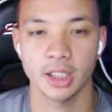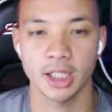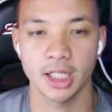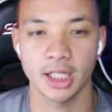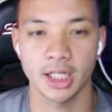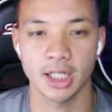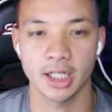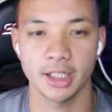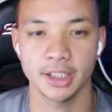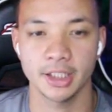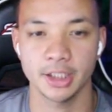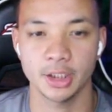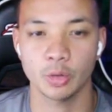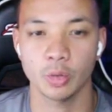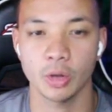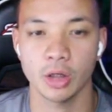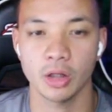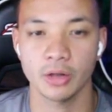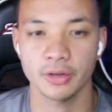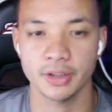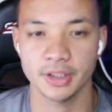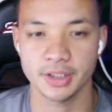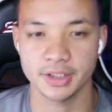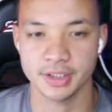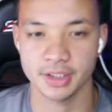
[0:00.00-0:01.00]

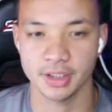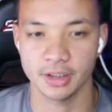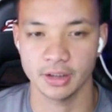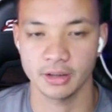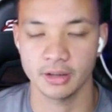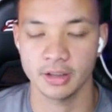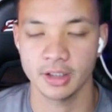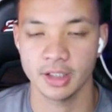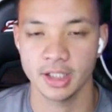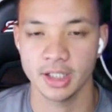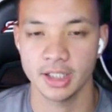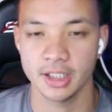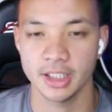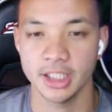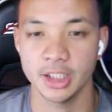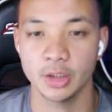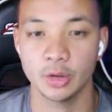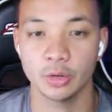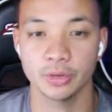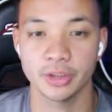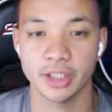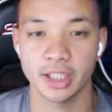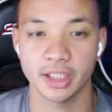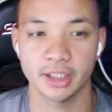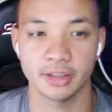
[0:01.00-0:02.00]
equalities here
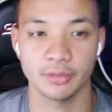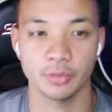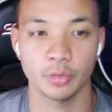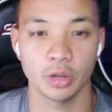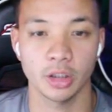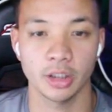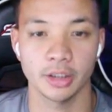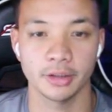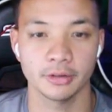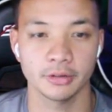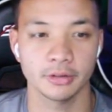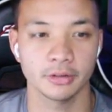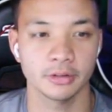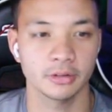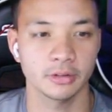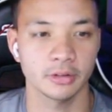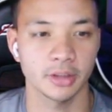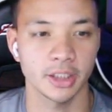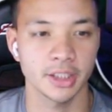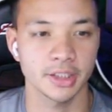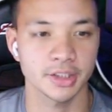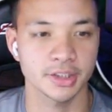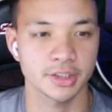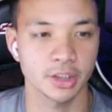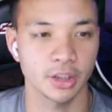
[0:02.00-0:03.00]
equal -1,
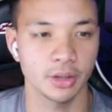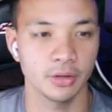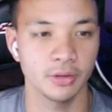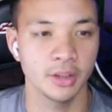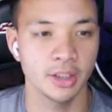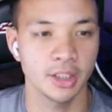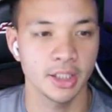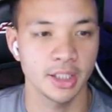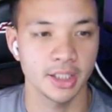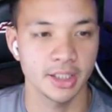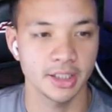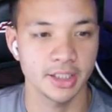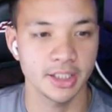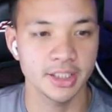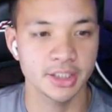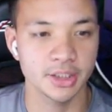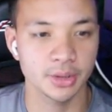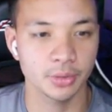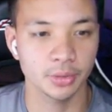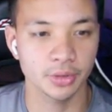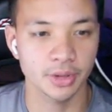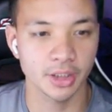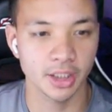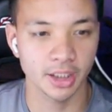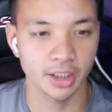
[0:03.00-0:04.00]
right? So these
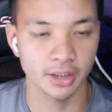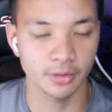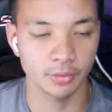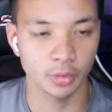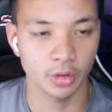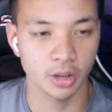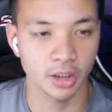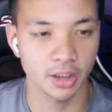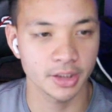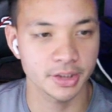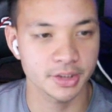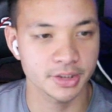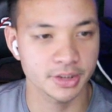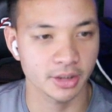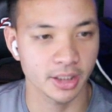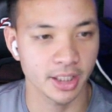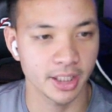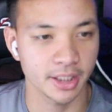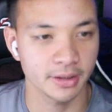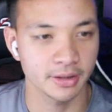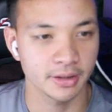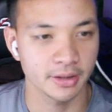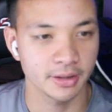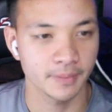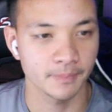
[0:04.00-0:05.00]
equal -1, so
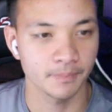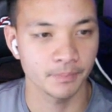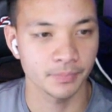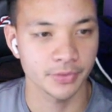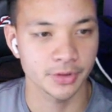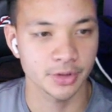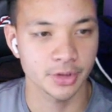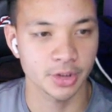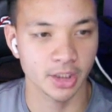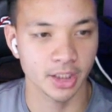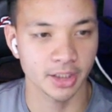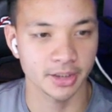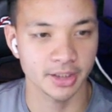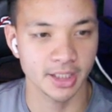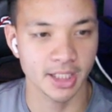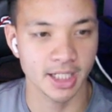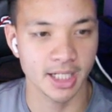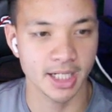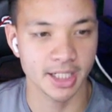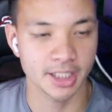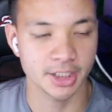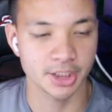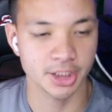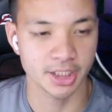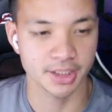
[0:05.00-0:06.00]
I took out the
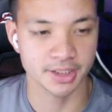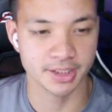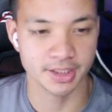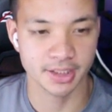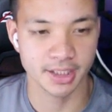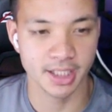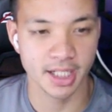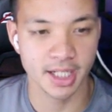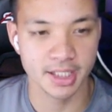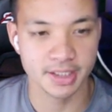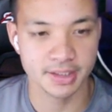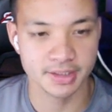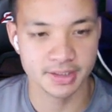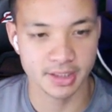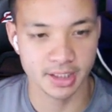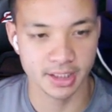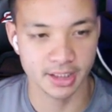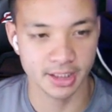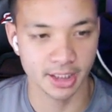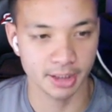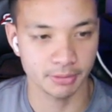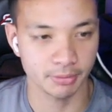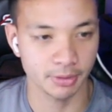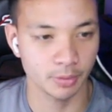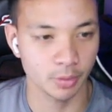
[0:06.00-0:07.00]
I, j's, and k's, and
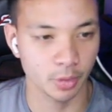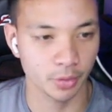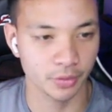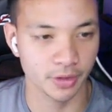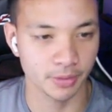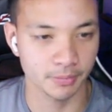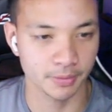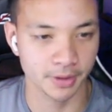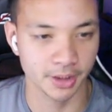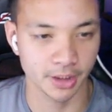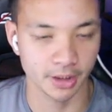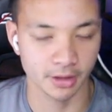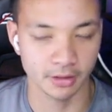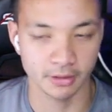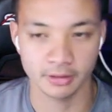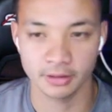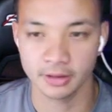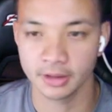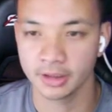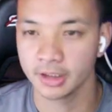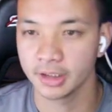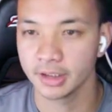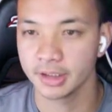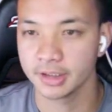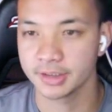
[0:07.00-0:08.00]
then I rewrote them here.
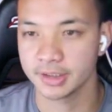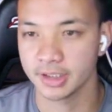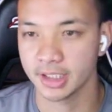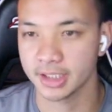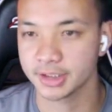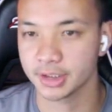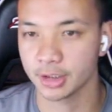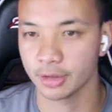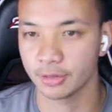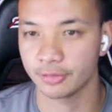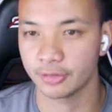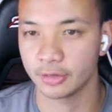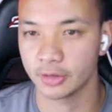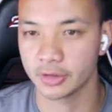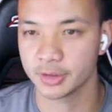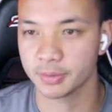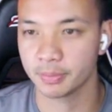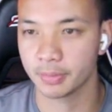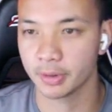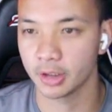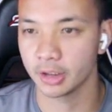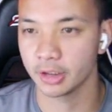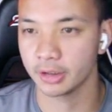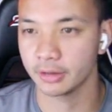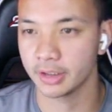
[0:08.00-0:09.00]
So that's our first
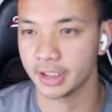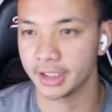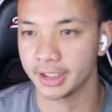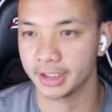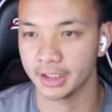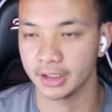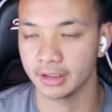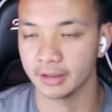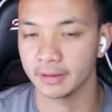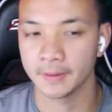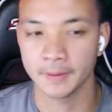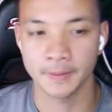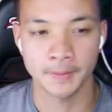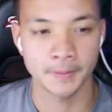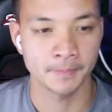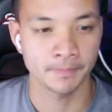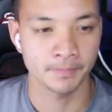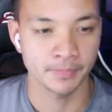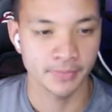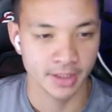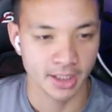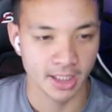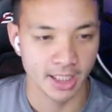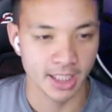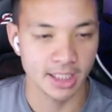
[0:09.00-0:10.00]
part right here.
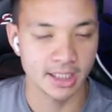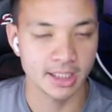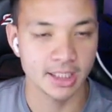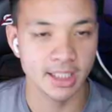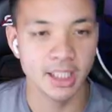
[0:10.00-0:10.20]
And